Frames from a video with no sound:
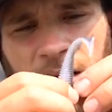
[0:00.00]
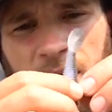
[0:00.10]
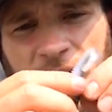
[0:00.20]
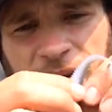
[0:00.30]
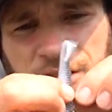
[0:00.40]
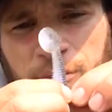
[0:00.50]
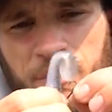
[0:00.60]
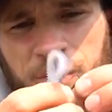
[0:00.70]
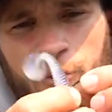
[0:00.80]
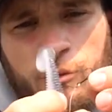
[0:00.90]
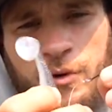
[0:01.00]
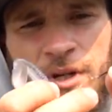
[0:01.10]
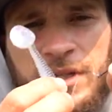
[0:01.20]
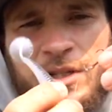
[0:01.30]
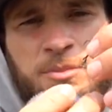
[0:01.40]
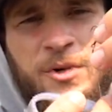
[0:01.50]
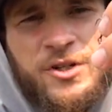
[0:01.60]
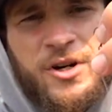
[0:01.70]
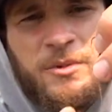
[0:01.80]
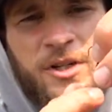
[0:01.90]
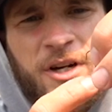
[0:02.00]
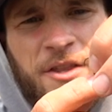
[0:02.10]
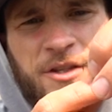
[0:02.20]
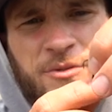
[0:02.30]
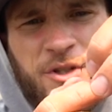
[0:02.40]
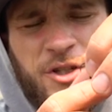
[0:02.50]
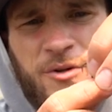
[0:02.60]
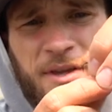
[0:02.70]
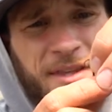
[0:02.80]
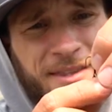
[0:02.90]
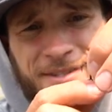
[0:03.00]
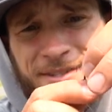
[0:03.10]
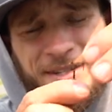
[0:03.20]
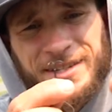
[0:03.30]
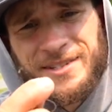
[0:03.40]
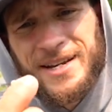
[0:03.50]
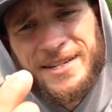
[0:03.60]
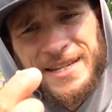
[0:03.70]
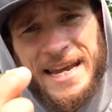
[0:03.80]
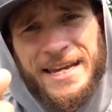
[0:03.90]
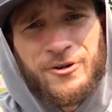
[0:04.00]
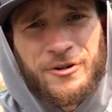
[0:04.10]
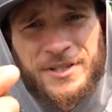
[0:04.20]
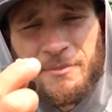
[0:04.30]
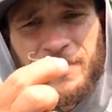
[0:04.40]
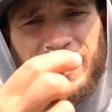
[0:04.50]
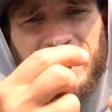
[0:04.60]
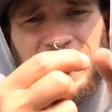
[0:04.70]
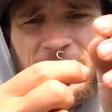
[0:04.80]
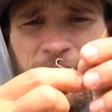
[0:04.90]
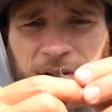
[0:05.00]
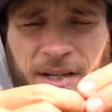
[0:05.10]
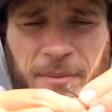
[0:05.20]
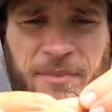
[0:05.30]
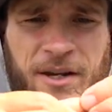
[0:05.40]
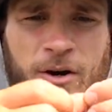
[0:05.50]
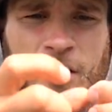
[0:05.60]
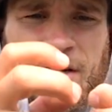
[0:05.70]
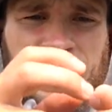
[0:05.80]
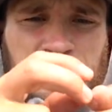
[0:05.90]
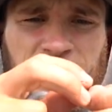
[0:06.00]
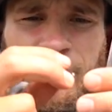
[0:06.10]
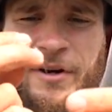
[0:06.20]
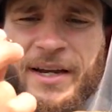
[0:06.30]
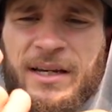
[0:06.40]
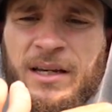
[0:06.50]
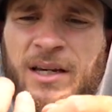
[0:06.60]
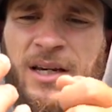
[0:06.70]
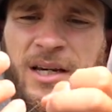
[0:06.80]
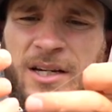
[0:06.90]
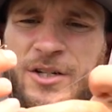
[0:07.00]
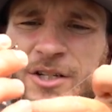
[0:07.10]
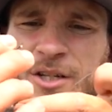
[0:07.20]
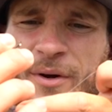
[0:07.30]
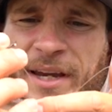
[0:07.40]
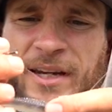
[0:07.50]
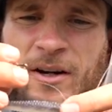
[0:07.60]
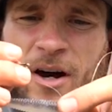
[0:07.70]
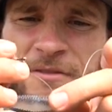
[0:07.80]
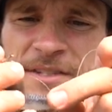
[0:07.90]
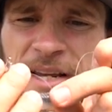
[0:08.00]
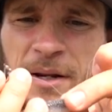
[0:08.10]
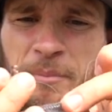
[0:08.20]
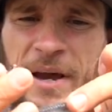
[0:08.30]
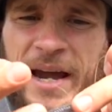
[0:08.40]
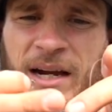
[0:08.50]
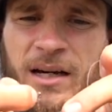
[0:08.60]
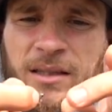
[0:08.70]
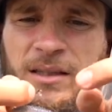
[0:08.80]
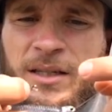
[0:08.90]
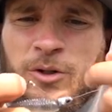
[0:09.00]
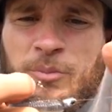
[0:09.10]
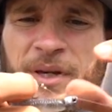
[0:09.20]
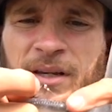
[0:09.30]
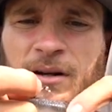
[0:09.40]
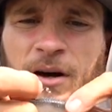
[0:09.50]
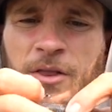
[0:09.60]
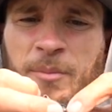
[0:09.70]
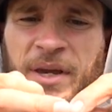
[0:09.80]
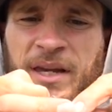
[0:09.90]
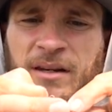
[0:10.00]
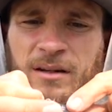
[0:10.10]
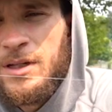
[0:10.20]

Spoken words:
I actually went with a really small treble hook on this one too. I think this is like a size 8 or something, and I even kept that on a split ring just so I can offset it back a little bit on the bait.